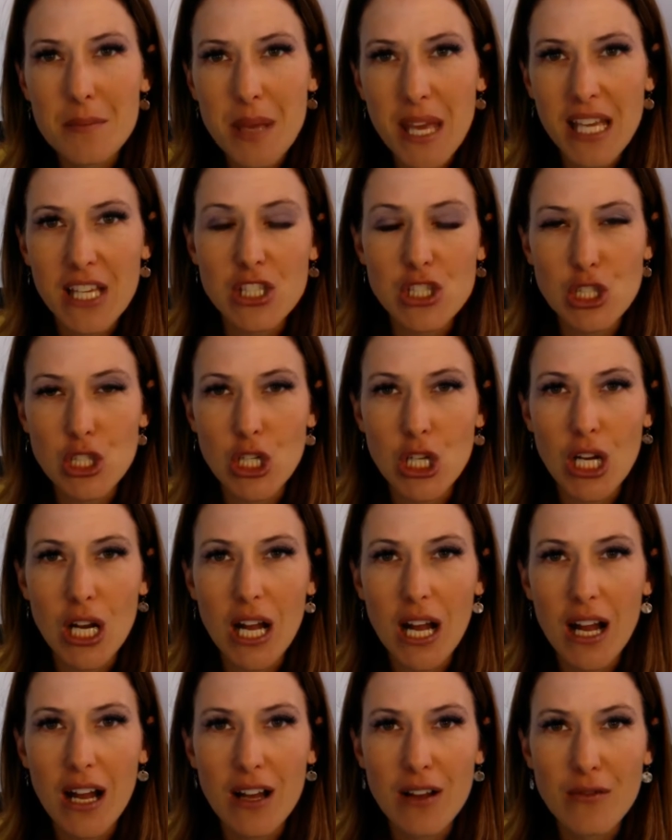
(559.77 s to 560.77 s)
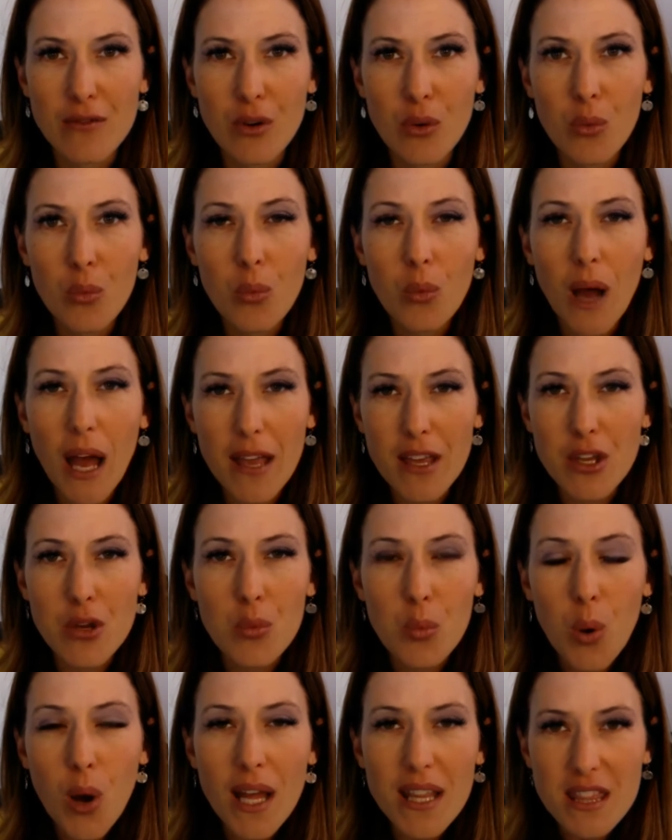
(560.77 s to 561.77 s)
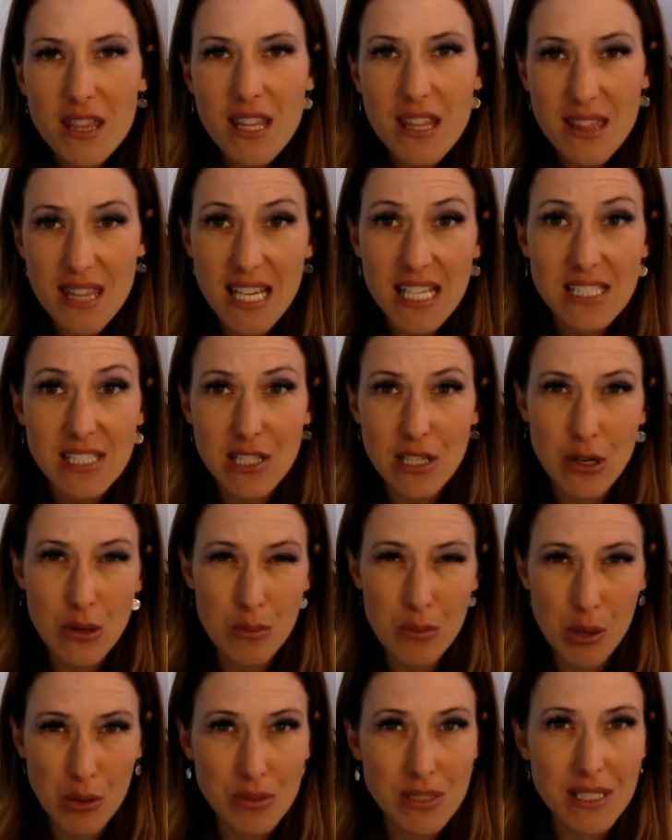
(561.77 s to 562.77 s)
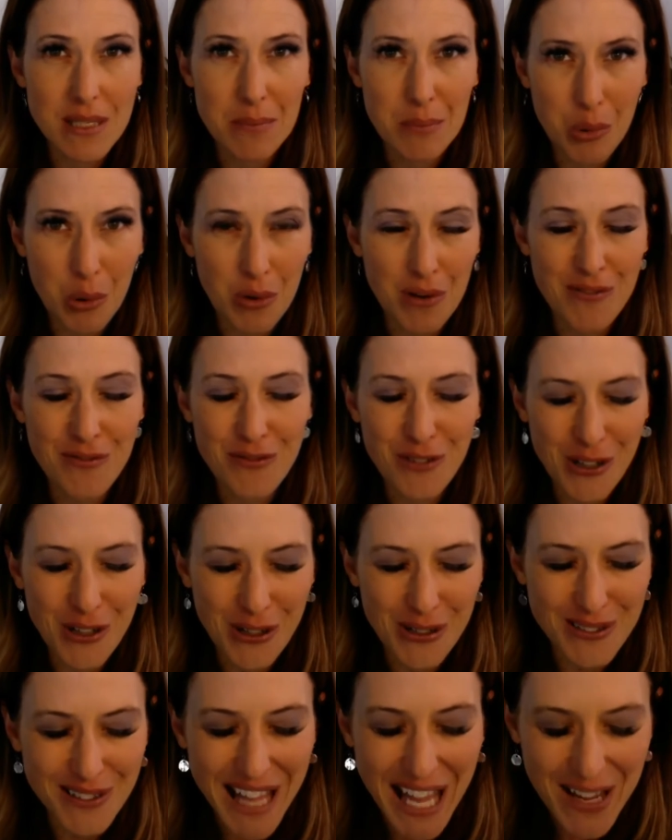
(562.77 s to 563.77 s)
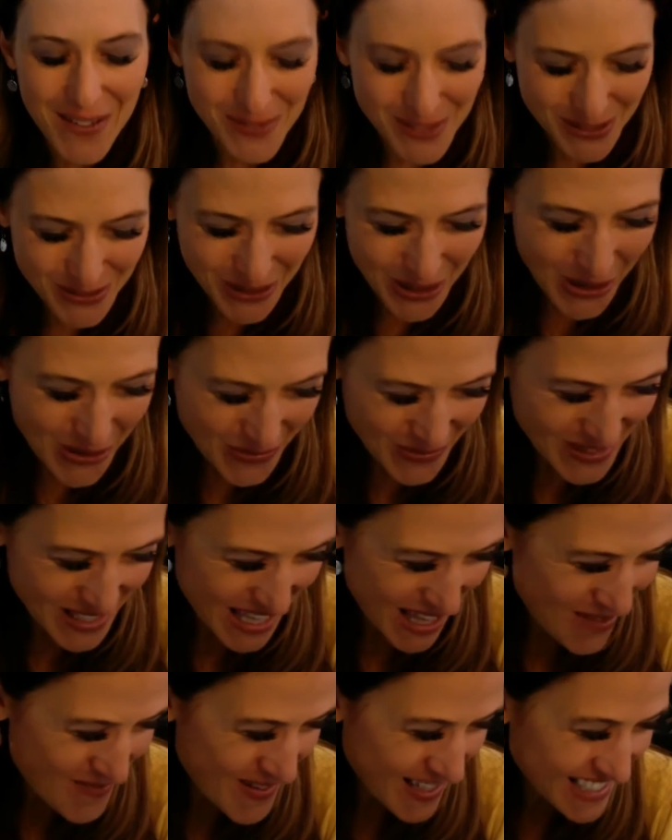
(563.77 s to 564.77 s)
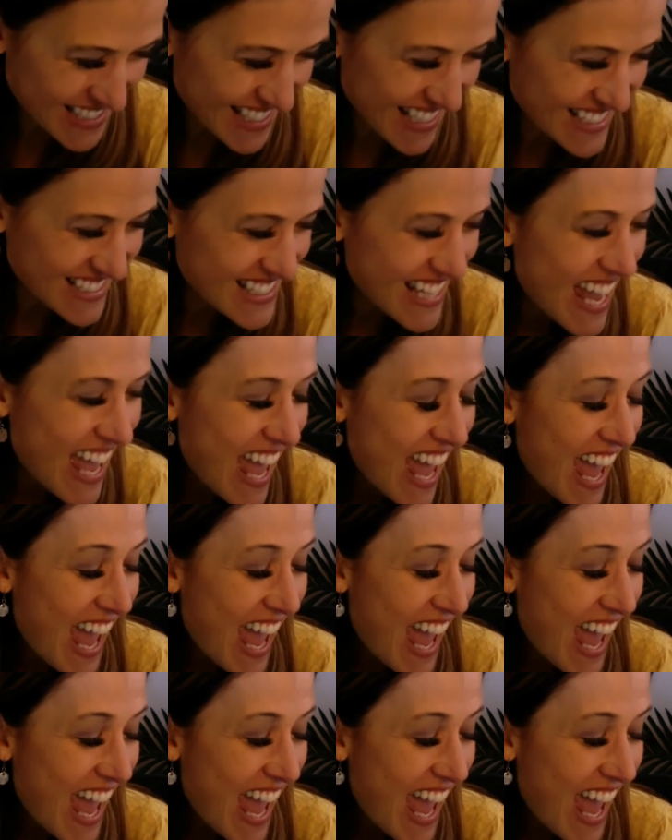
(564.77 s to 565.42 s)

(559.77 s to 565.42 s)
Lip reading: picture of, you want the things that are most important for your life. So hopefully that makes sense.